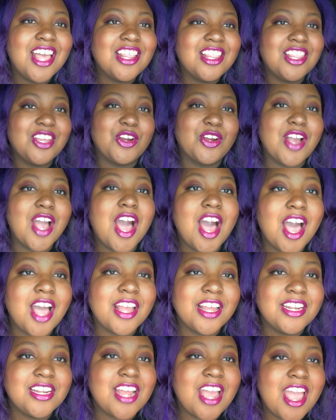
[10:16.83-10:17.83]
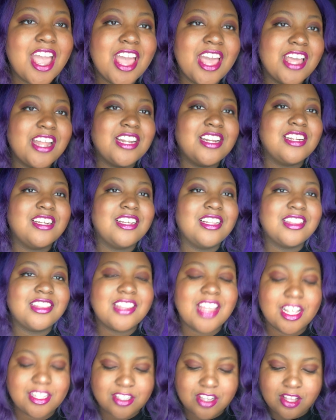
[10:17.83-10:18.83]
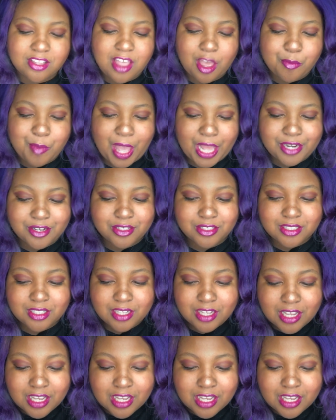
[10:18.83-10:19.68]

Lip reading: they're kind, and that's all that matters.